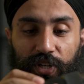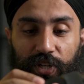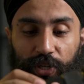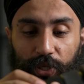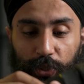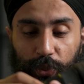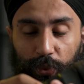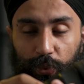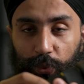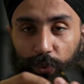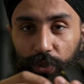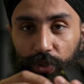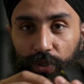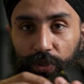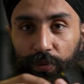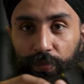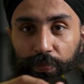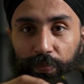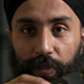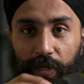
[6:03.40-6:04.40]
are
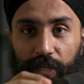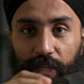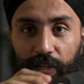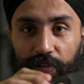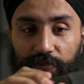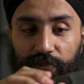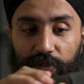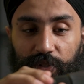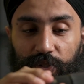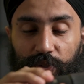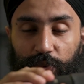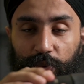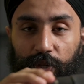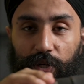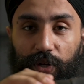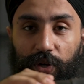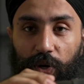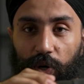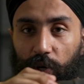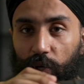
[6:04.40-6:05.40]
cool, but if you do
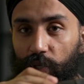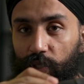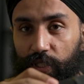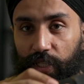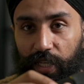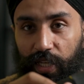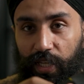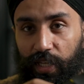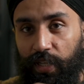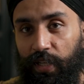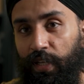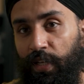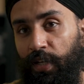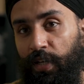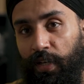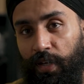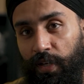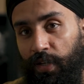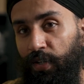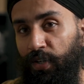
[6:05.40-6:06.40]
it all day,
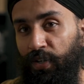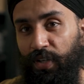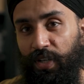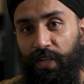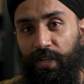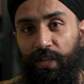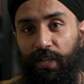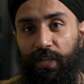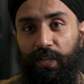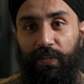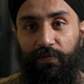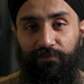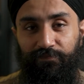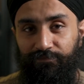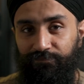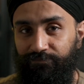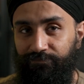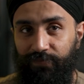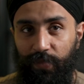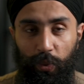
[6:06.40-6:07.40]
you're going to
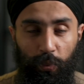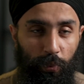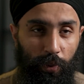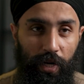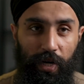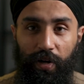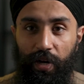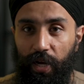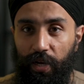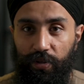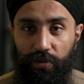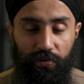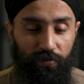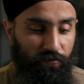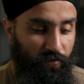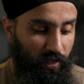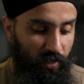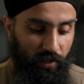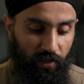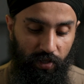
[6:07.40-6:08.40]
wear out your
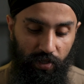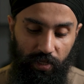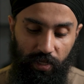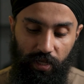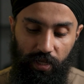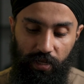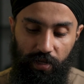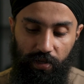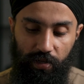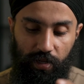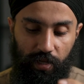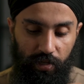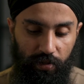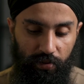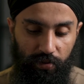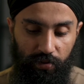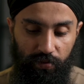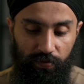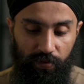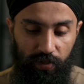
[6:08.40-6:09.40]
finger. And I don't
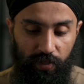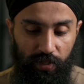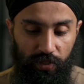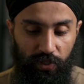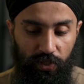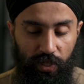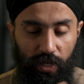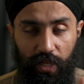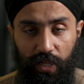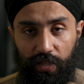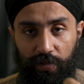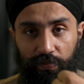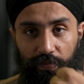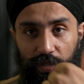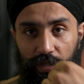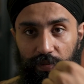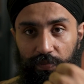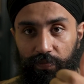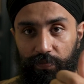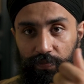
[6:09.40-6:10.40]
know if you can tell,
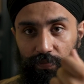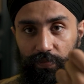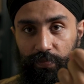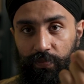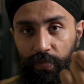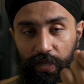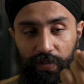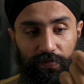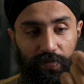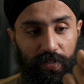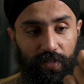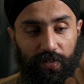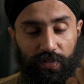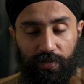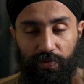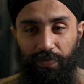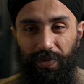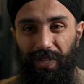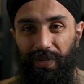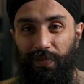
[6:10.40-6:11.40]
but my finger
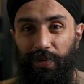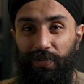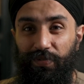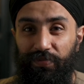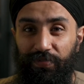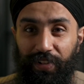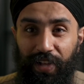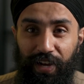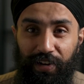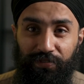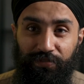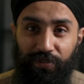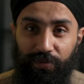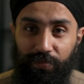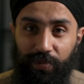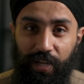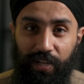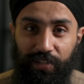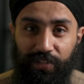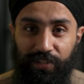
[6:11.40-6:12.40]
is pretty much flat from
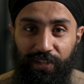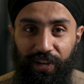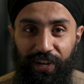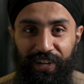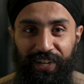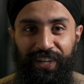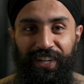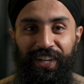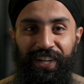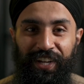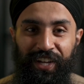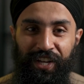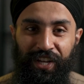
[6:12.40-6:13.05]
that side.